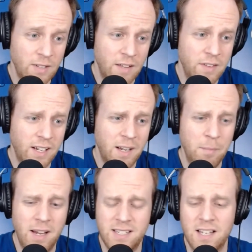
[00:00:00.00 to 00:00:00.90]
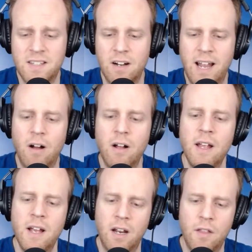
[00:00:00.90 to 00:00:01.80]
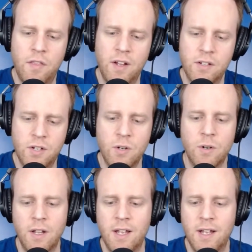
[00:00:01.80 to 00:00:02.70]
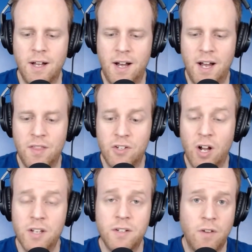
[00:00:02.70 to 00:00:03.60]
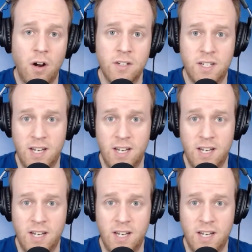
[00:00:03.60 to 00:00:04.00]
I think it can make sense there. Now, another thing too, the John Tavares